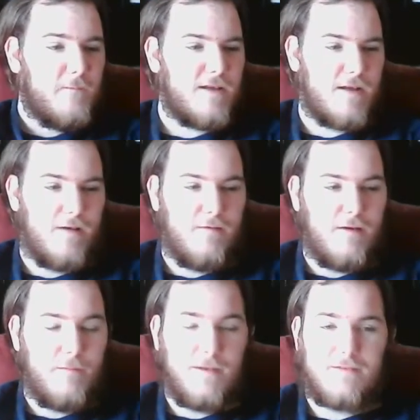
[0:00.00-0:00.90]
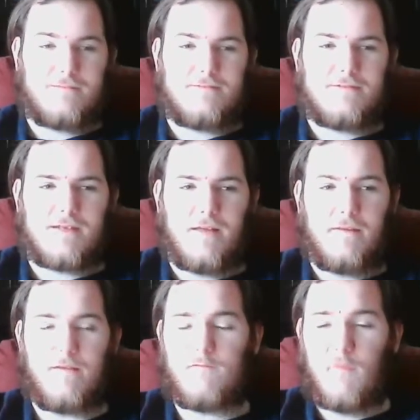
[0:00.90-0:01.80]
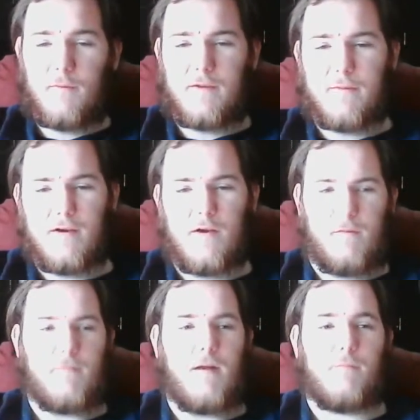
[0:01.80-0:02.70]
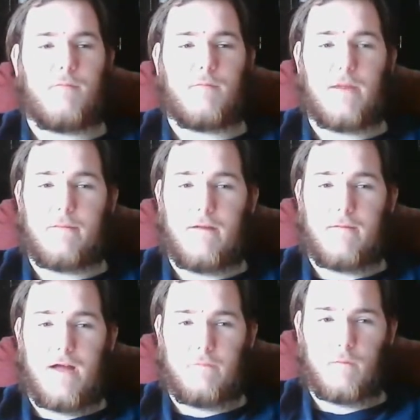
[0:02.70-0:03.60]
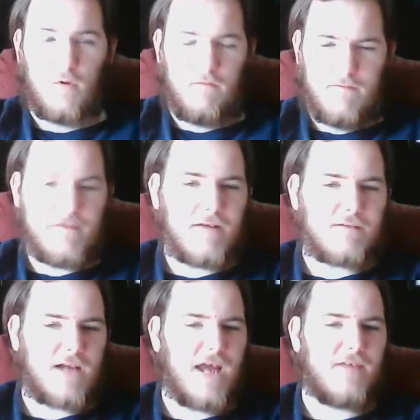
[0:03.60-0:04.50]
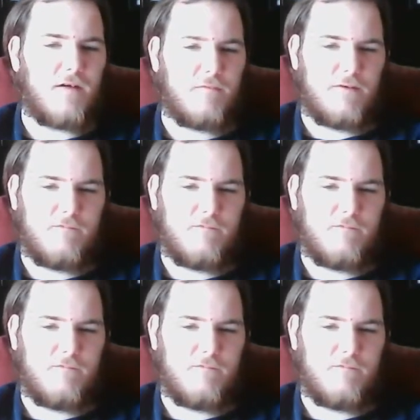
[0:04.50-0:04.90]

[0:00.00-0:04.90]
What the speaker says: You know, I mean. I think one Pinkie Pie Note, remember my point about my moral, but that one kind of does me.